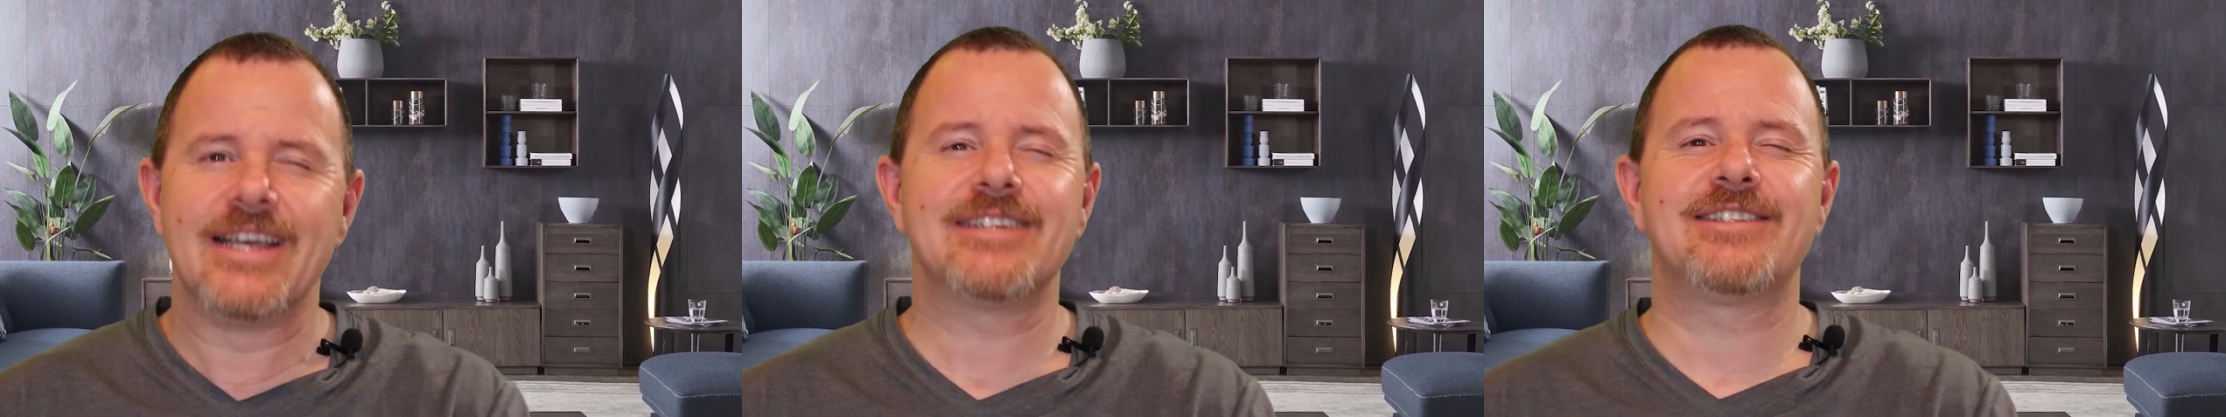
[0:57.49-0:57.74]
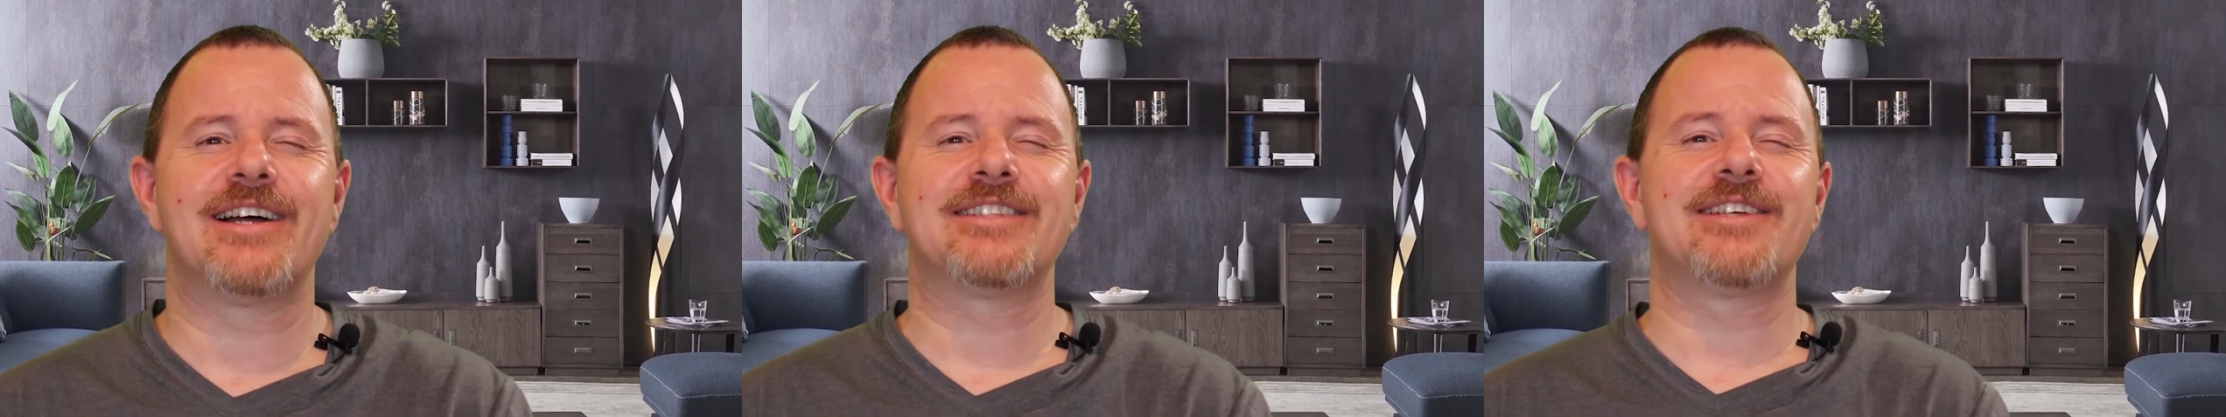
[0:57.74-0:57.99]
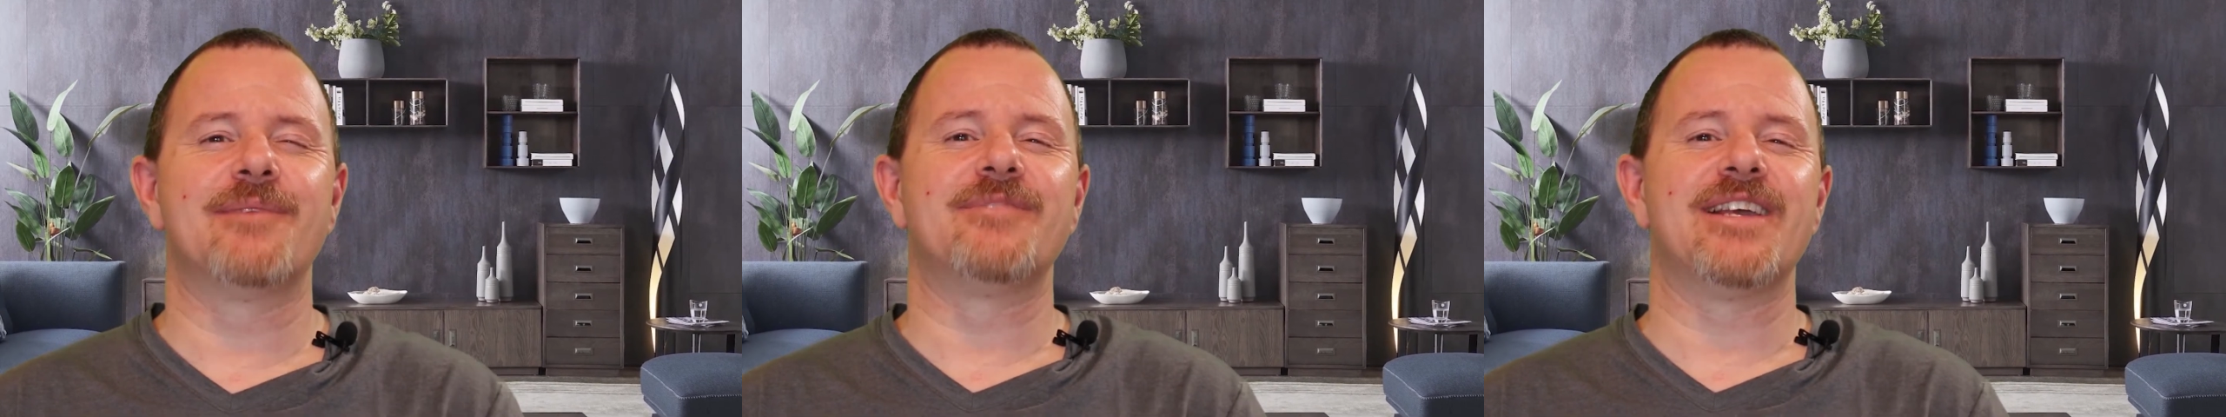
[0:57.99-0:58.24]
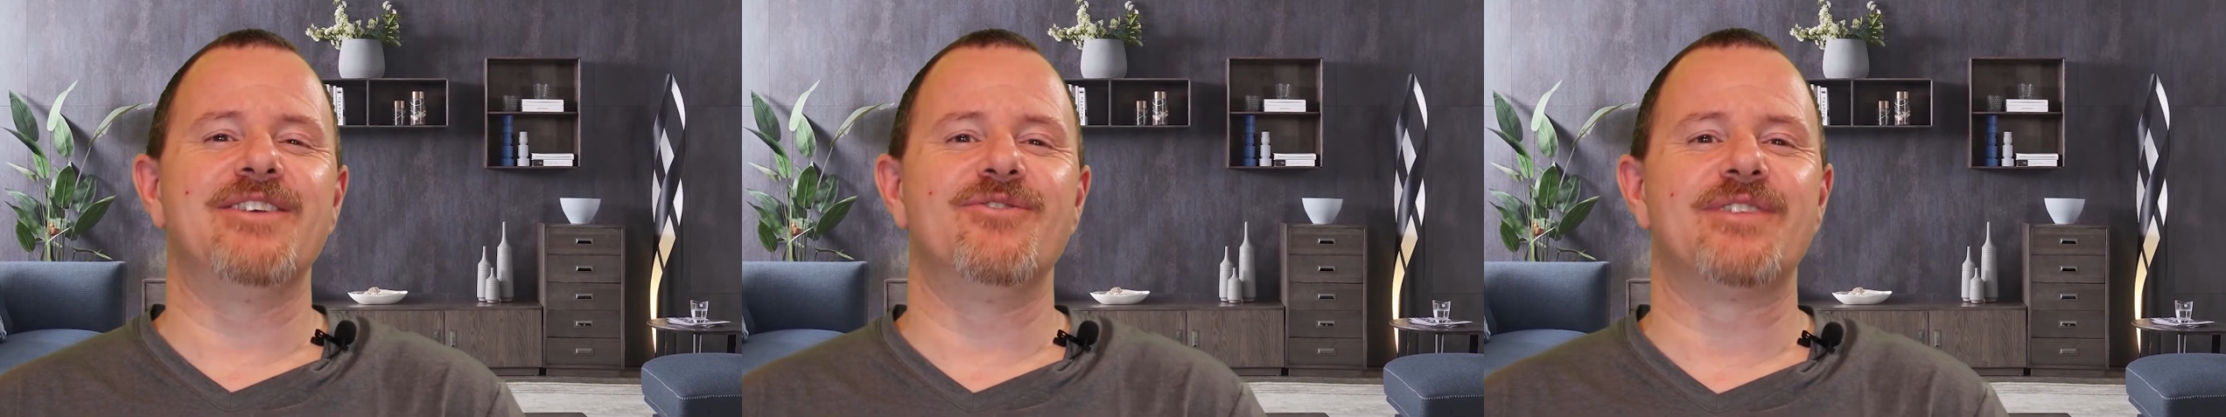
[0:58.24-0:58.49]
is not
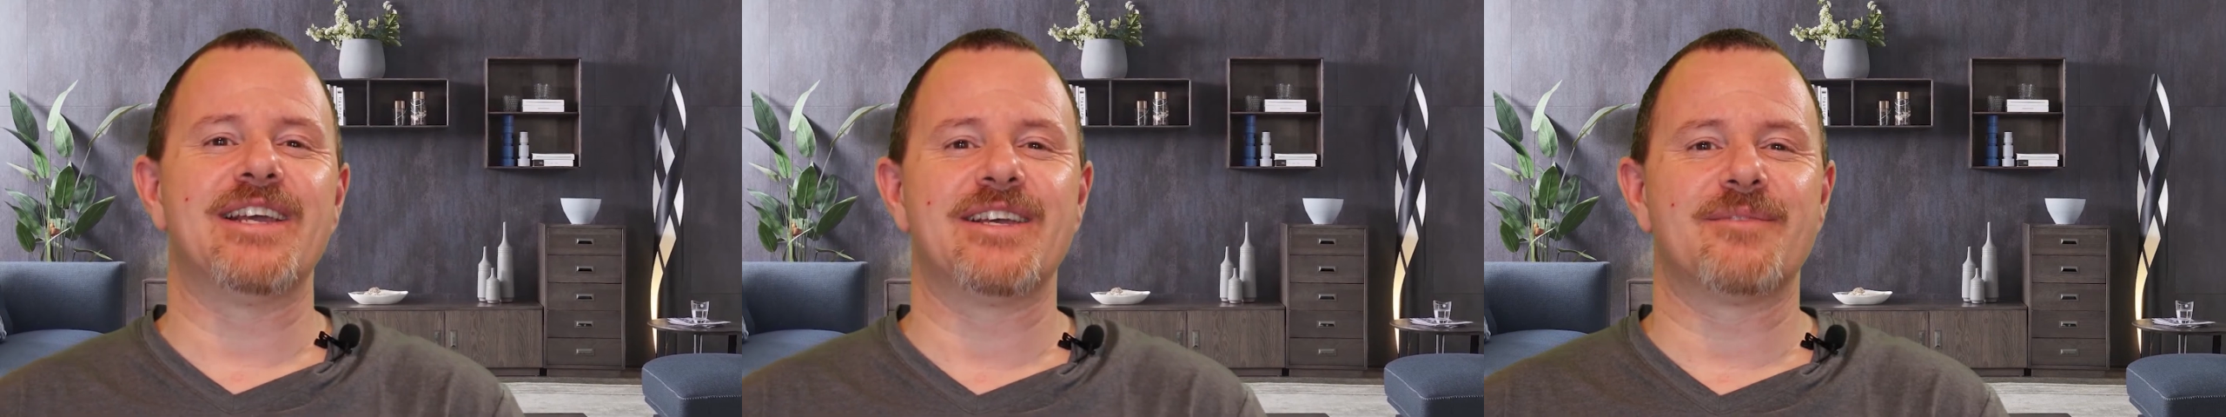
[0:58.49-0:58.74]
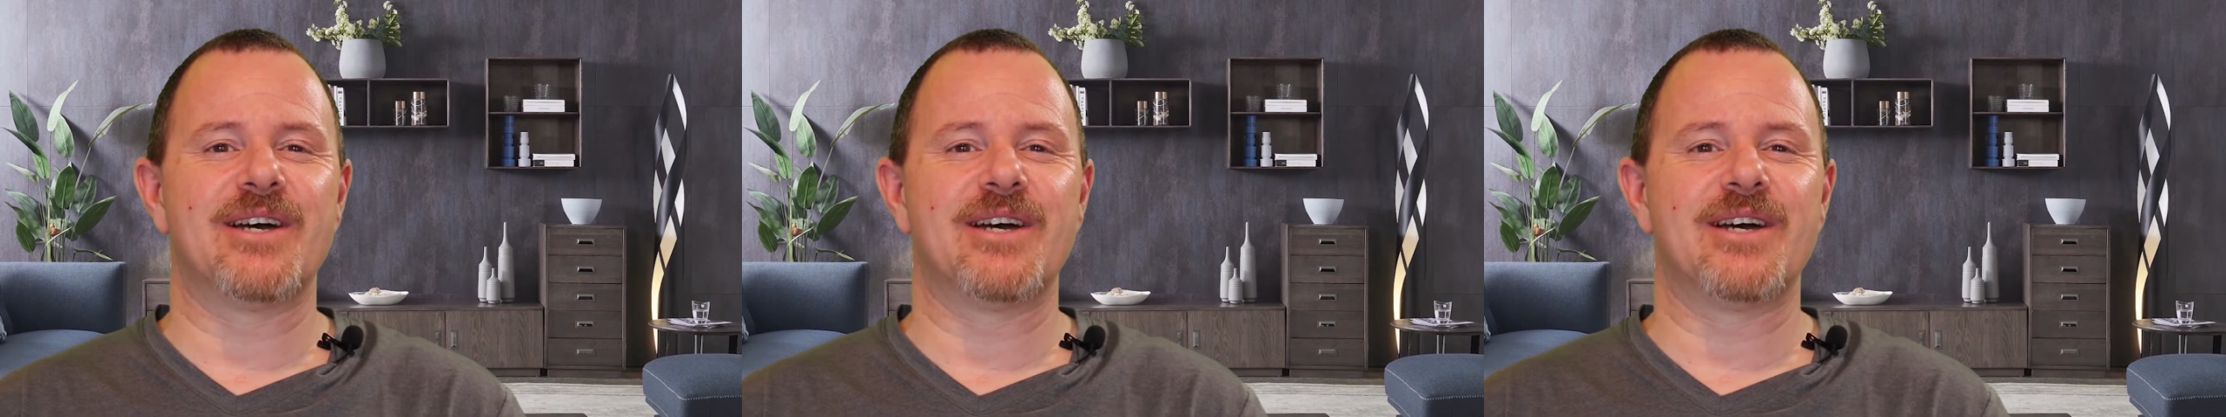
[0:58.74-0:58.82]
something you think